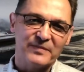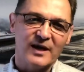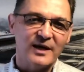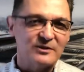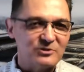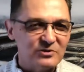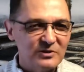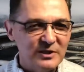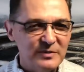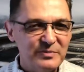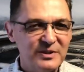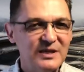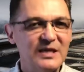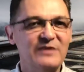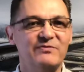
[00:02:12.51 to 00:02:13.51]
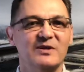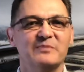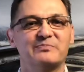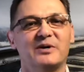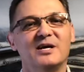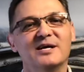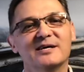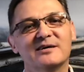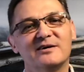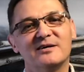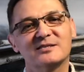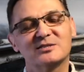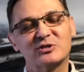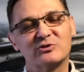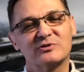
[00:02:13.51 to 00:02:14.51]
I truly believe that by
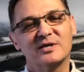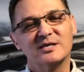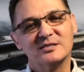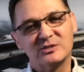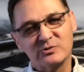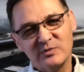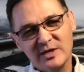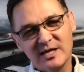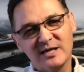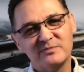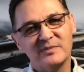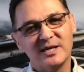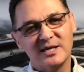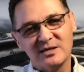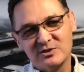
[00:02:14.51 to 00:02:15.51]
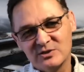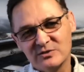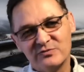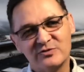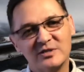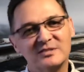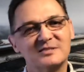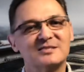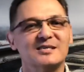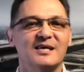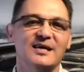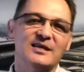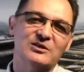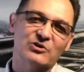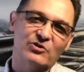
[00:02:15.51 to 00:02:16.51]
God's grace, we can make a difference
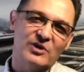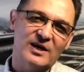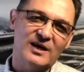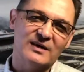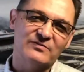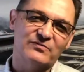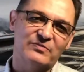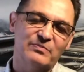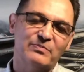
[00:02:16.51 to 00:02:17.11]
in your life.